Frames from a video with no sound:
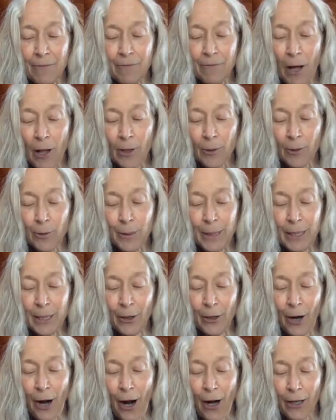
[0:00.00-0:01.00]
Following
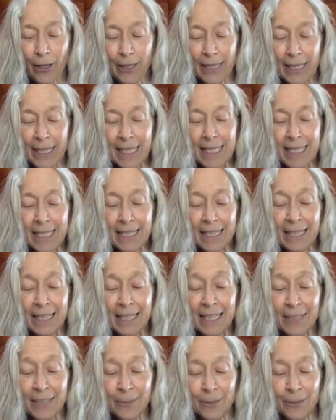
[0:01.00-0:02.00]
your heart is
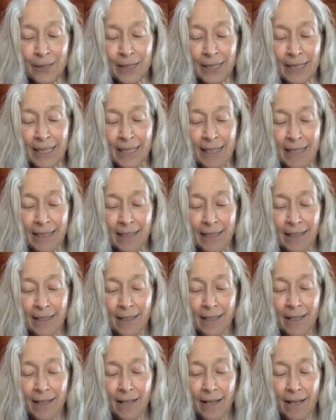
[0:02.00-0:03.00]
literally
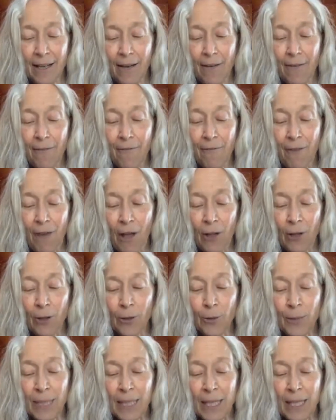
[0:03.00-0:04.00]

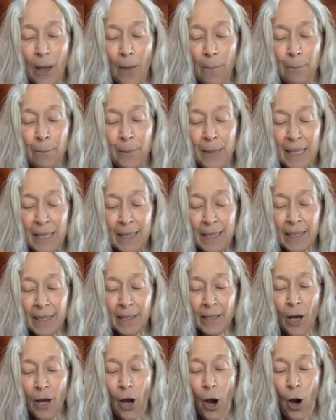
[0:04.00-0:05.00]
following a
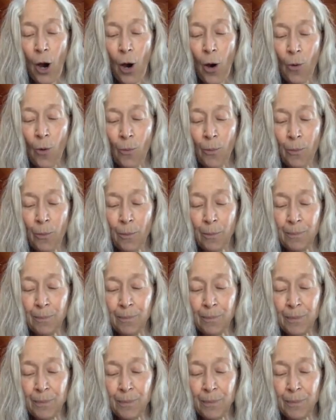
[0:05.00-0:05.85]
beacon home,